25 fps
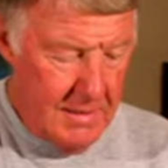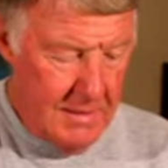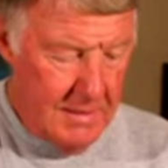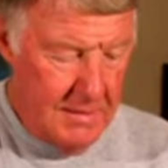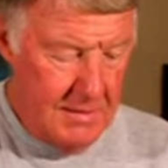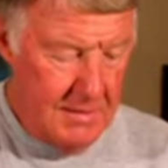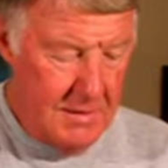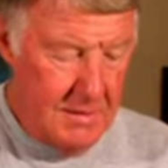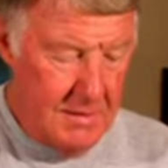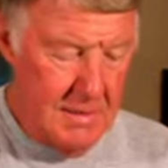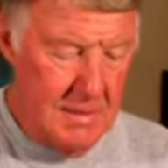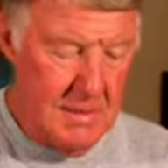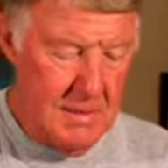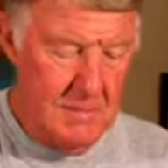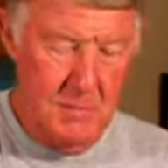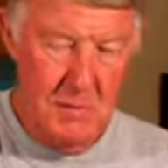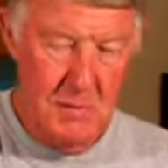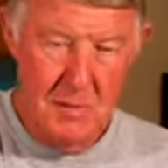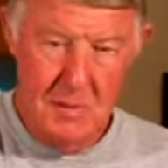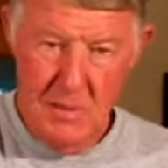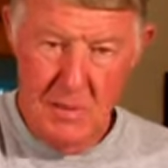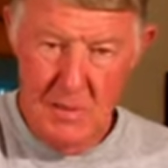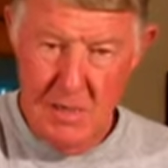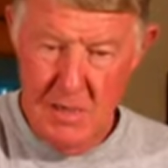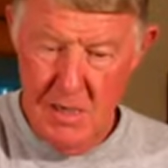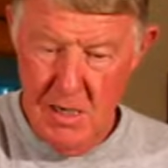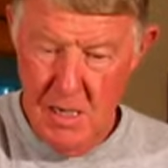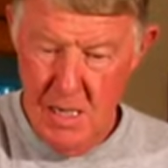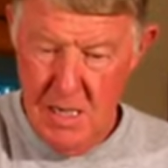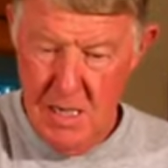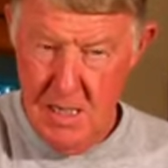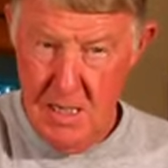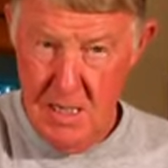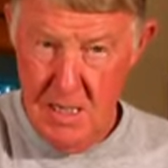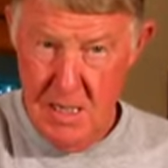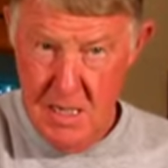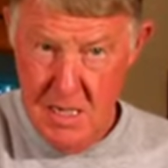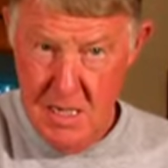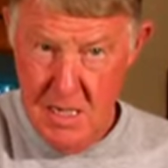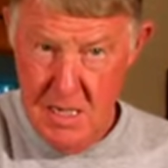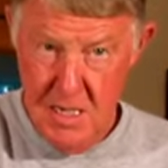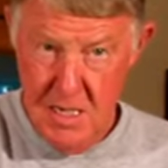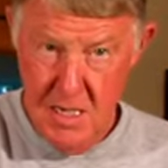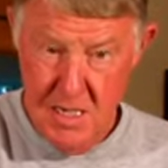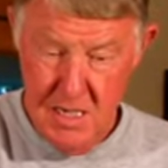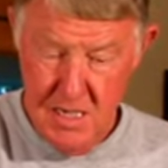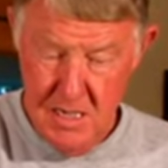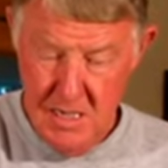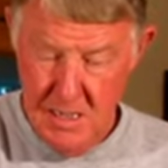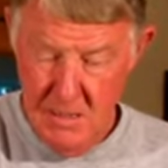a good teaspoon of garlic.
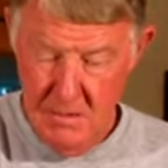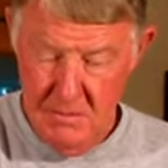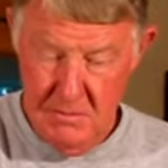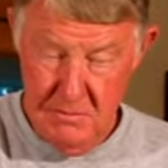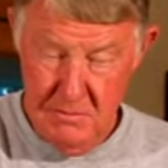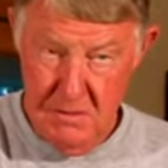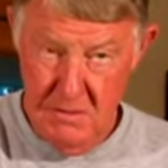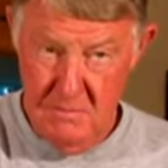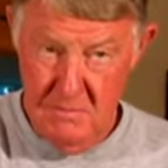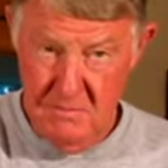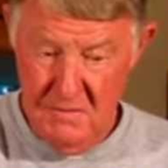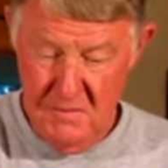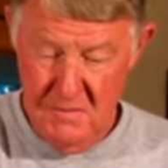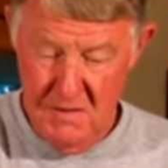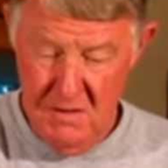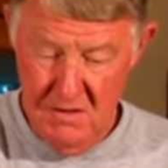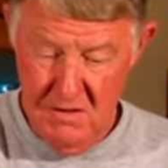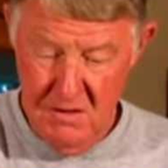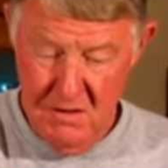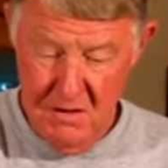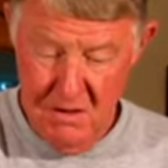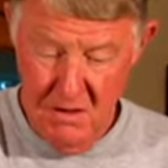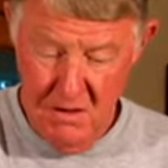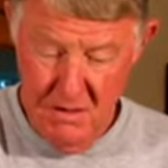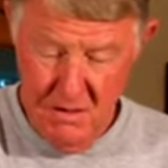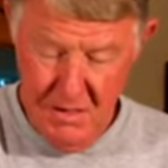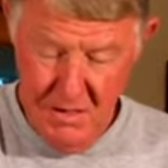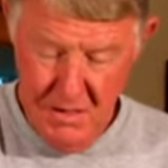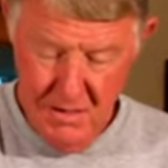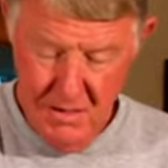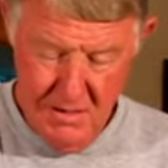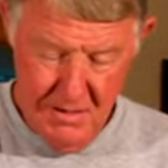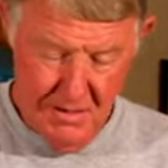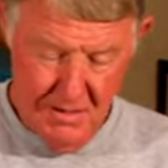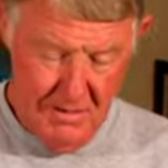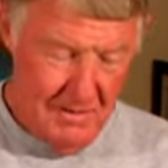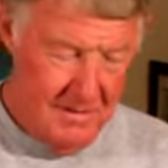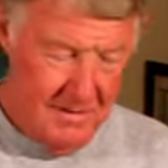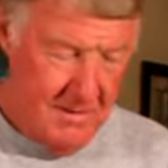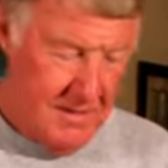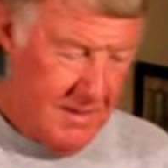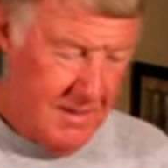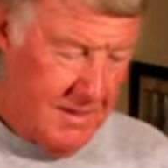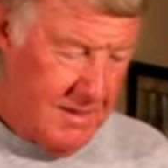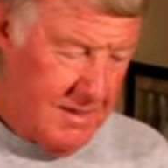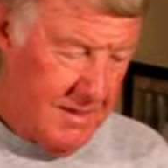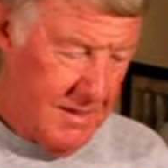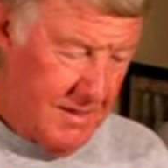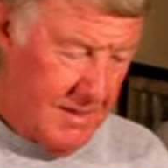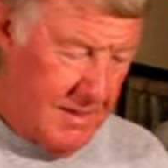It's good for your heart.
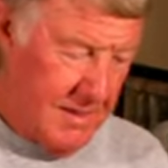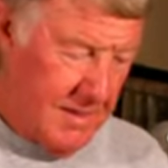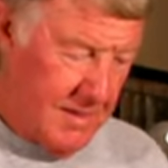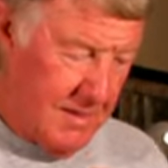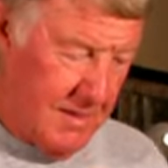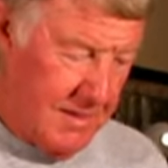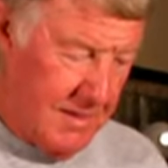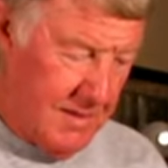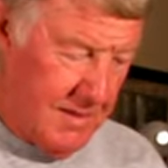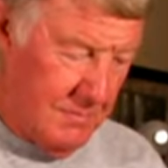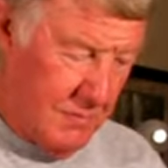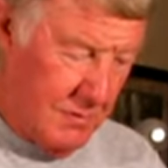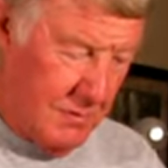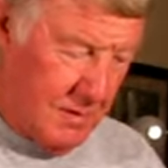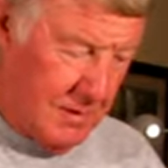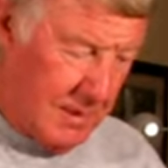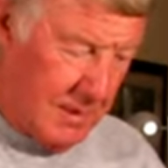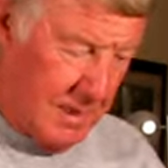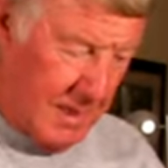And put